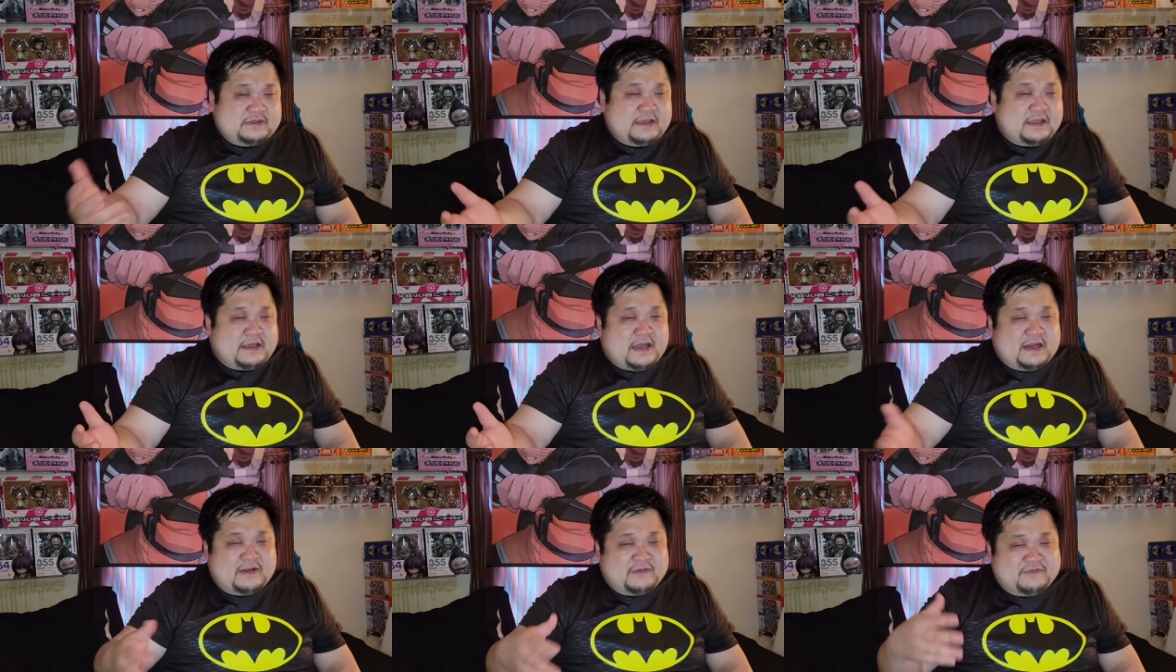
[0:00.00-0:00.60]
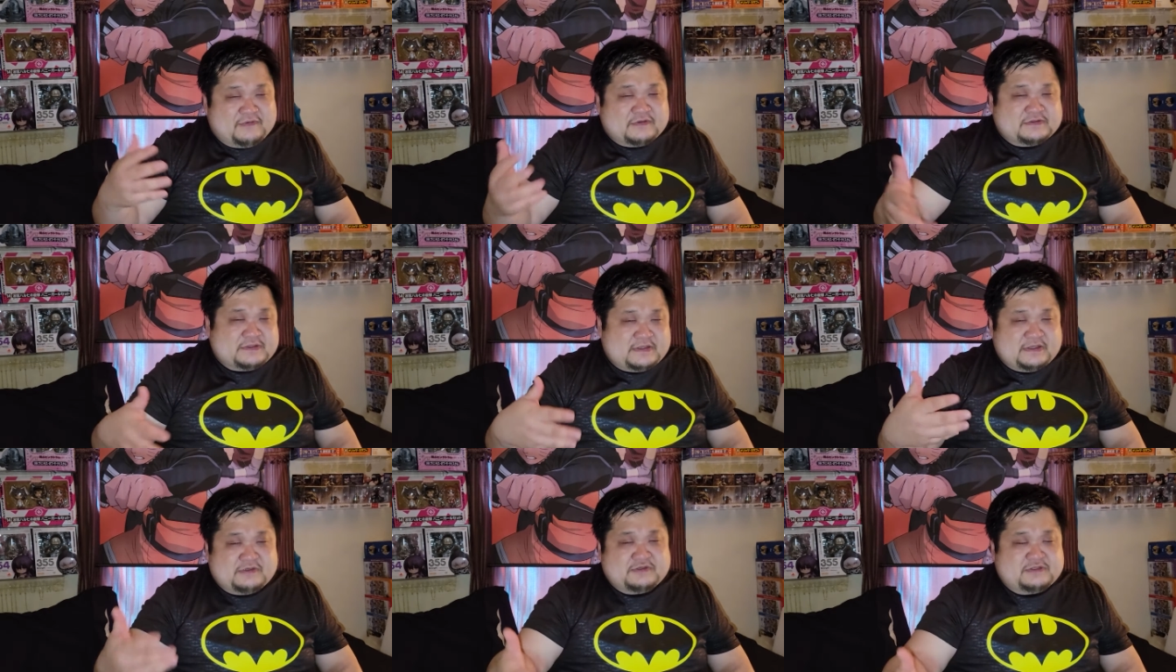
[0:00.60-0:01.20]
it kind of fills
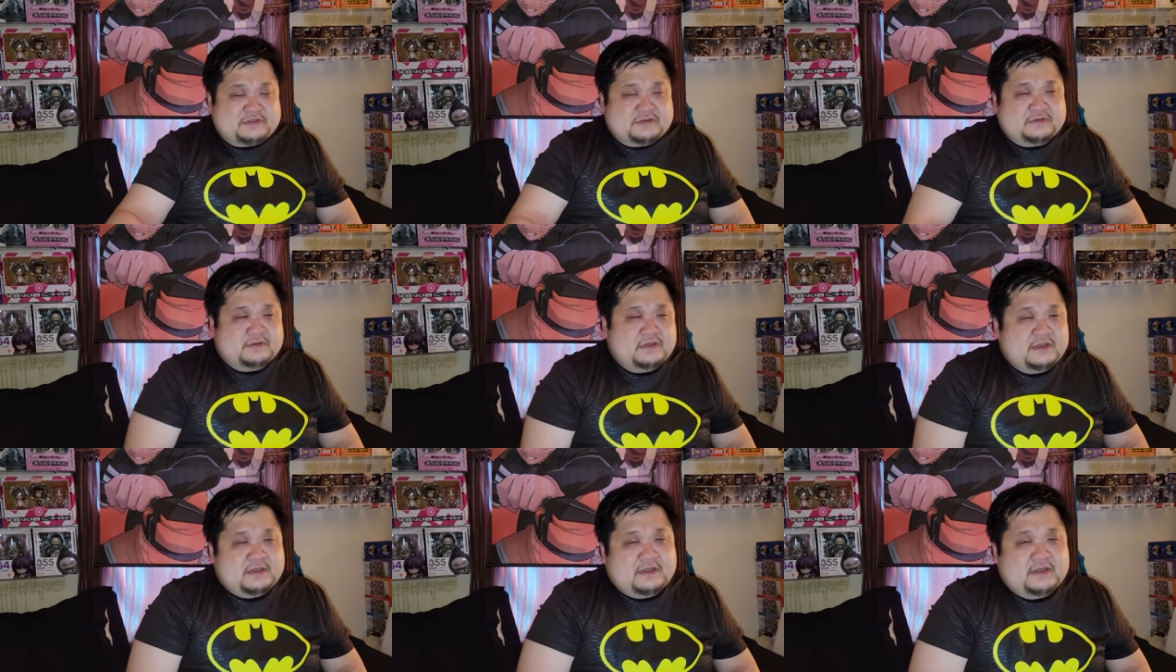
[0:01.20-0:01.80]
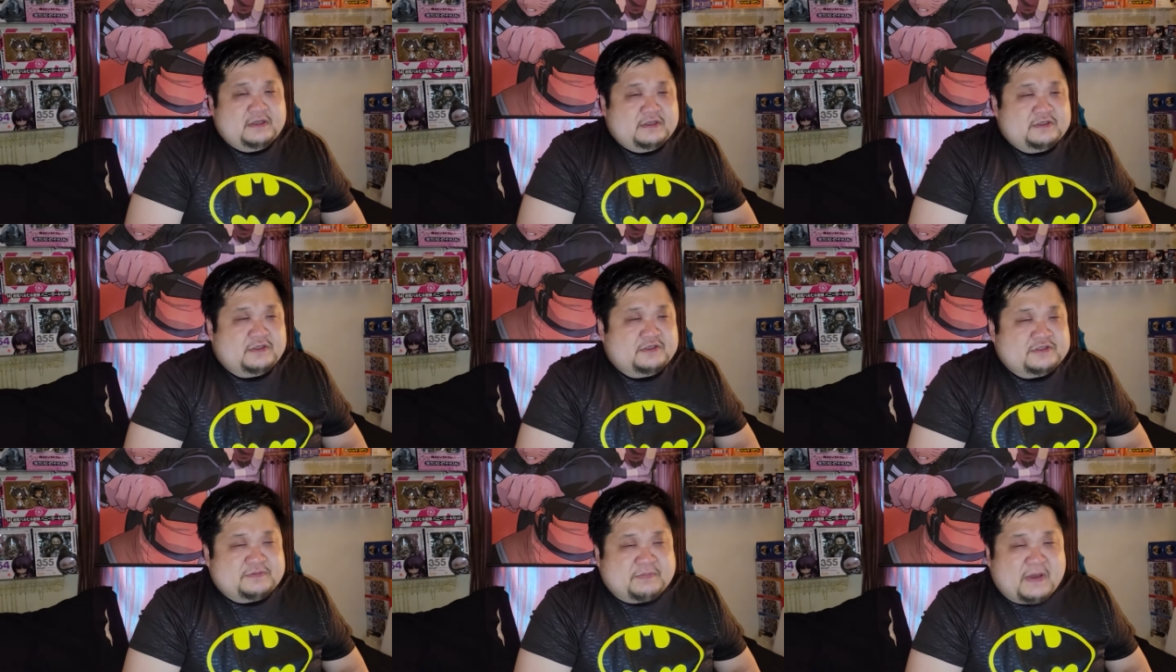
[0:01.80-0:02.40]
in those
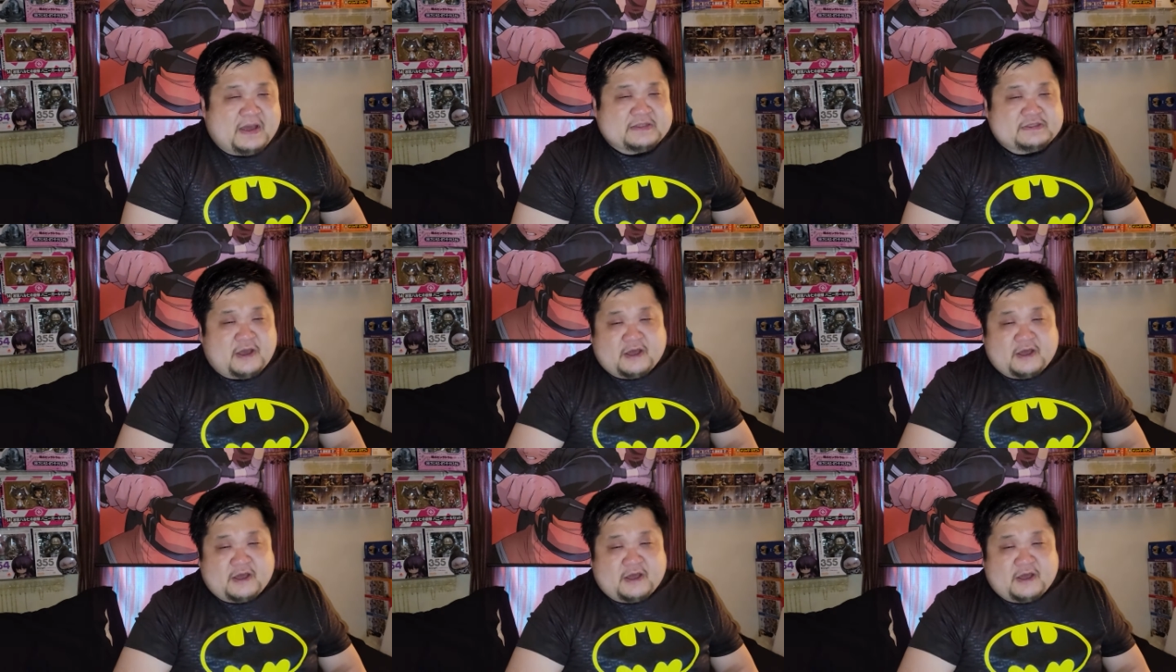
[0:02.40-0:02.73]
spots.